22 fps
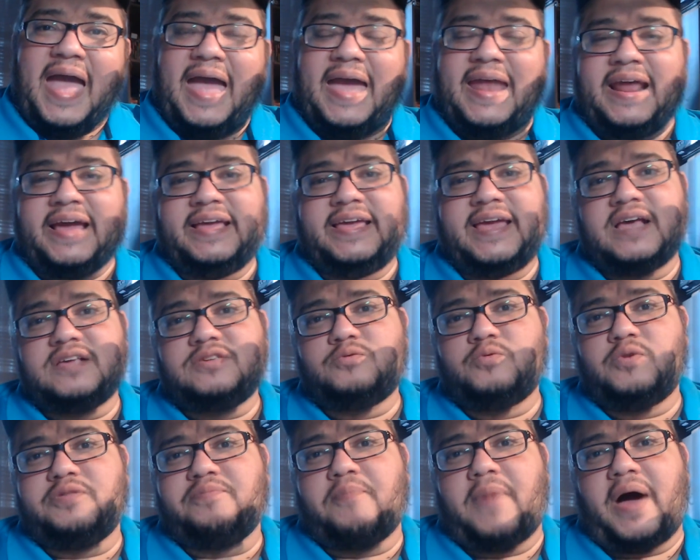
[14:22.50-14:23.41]
And I
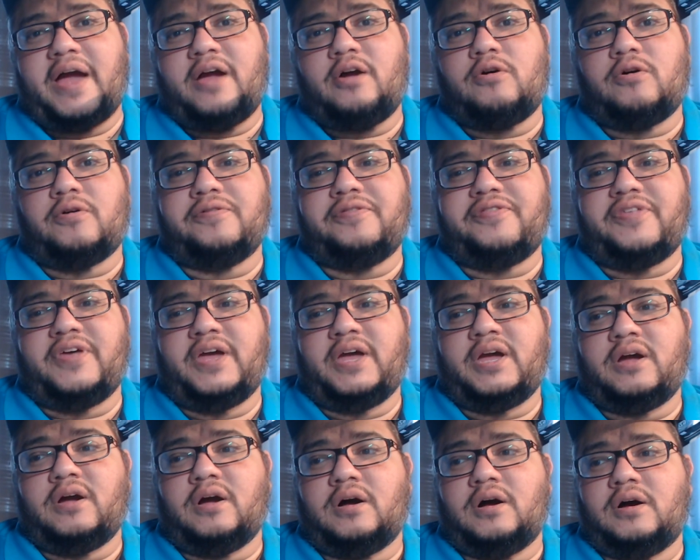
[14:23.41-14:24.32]
guess with my whole
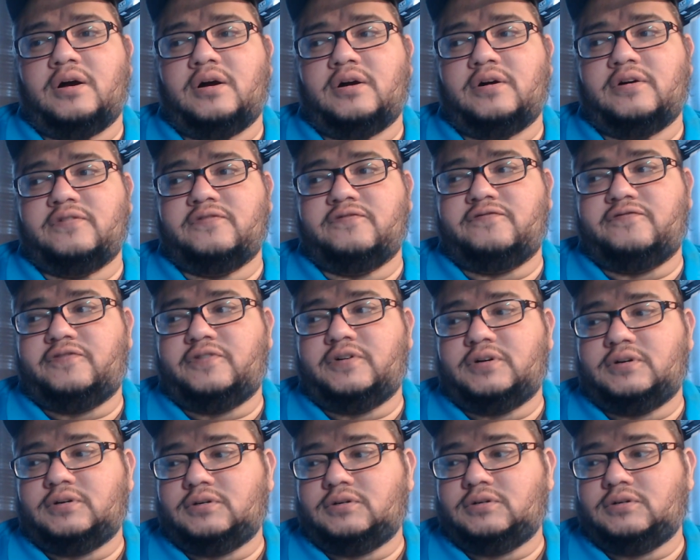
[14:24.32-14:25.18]
thing of,